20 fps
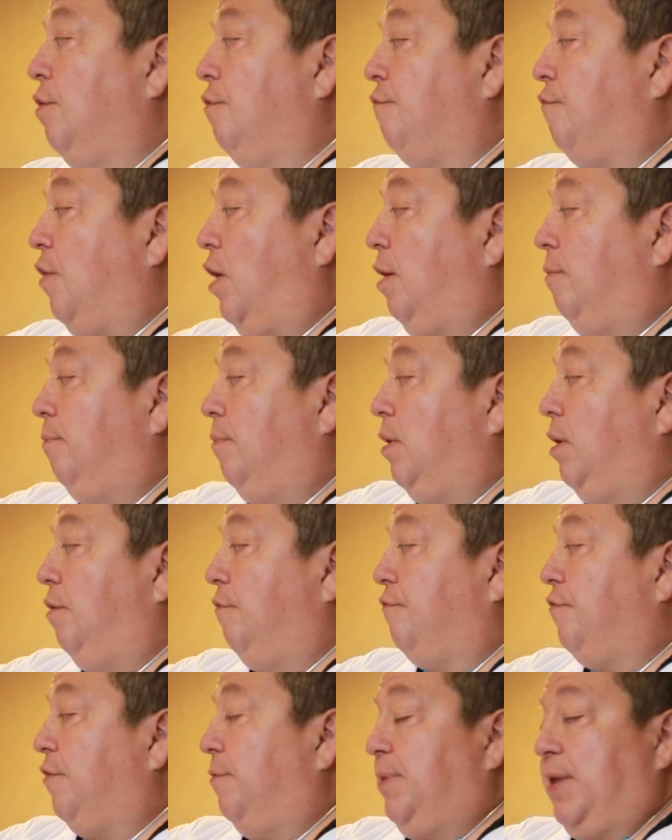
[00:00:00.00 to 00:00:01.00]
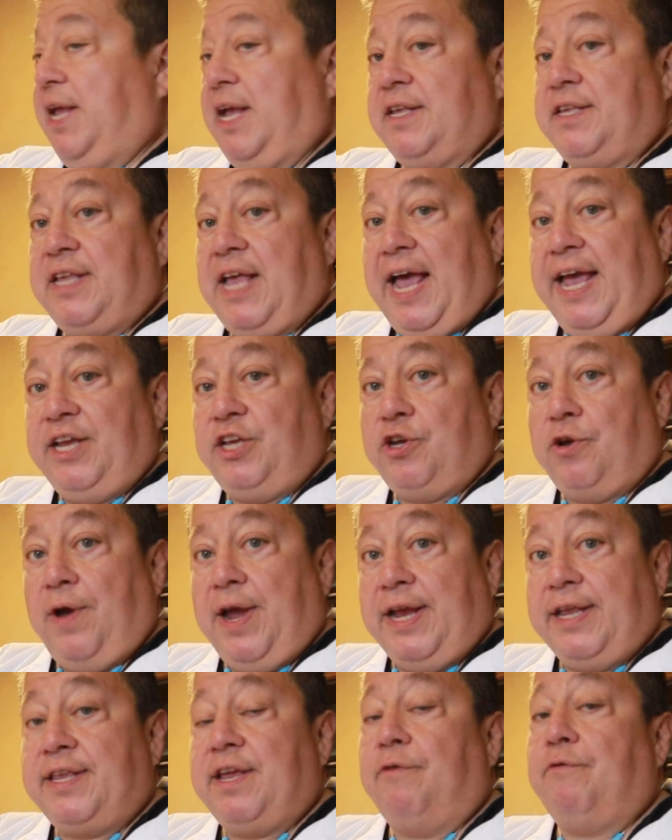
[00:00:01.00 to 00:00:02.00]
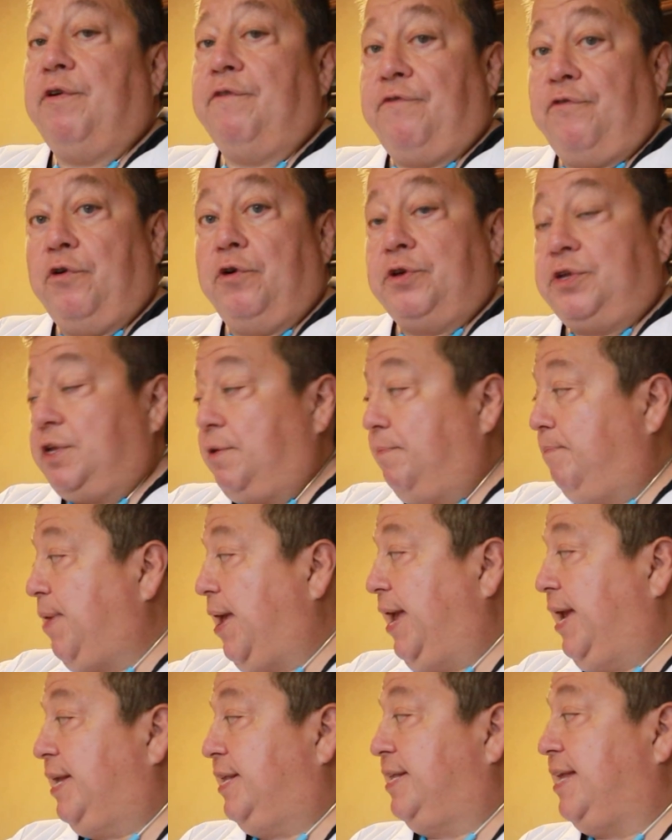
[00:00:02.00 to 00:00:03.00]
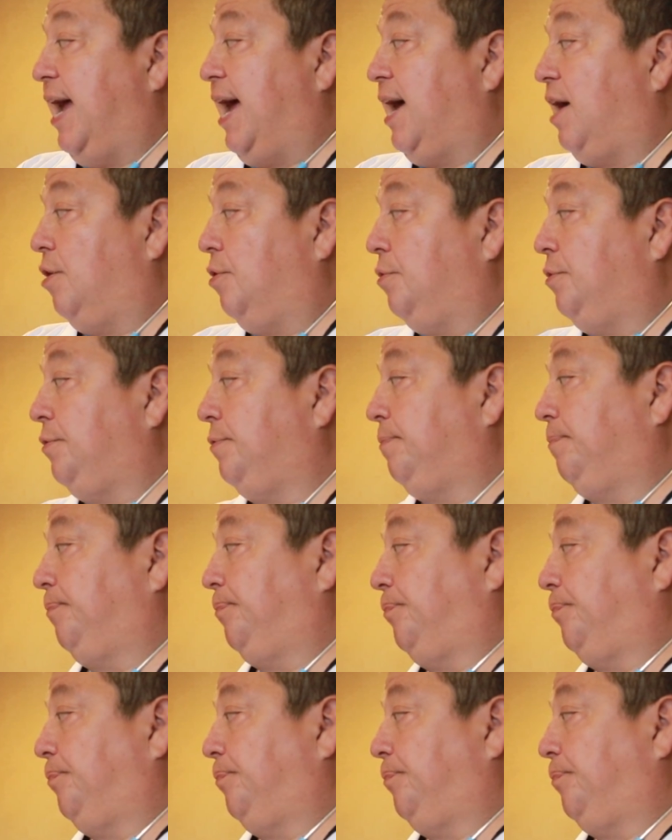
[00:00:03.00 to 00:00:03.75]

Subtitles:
from the SI joint that refers the pain down.